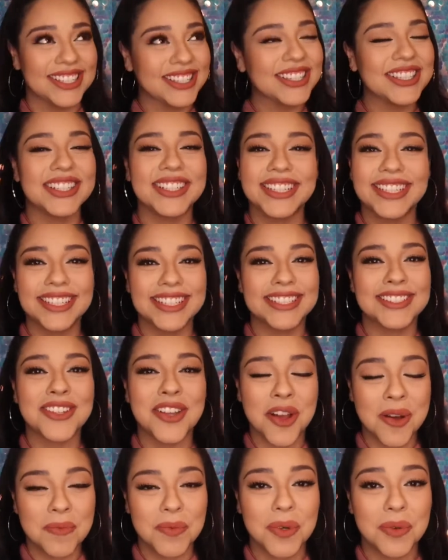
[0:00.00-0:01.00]
look, this
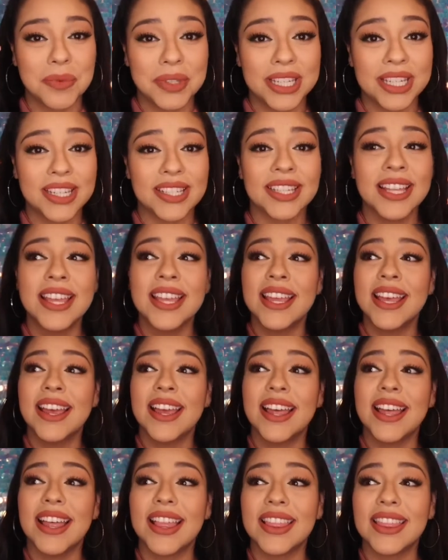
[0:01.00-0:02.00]
combo, because
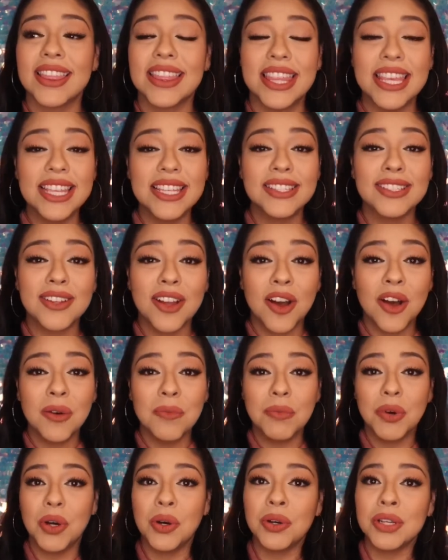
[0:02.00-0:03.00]
this
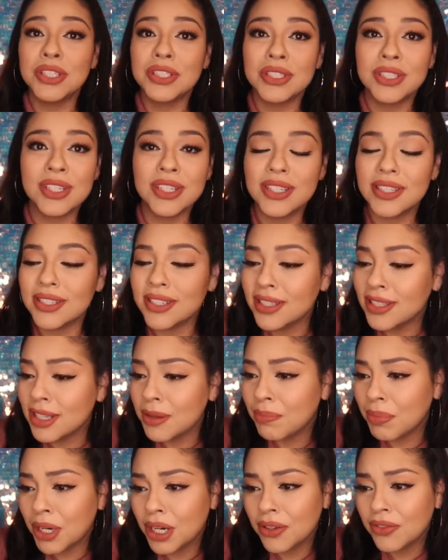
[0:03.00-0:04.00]
combo, it's a
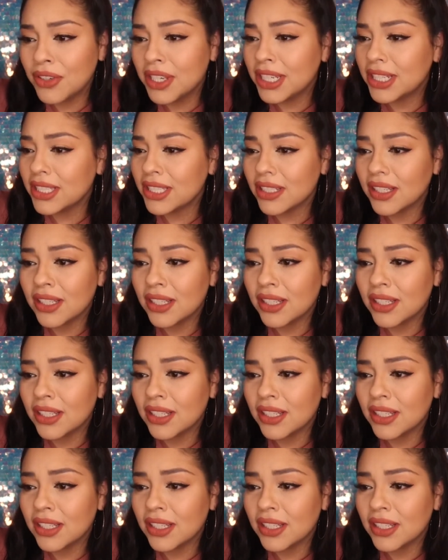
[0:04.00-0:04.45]
perfect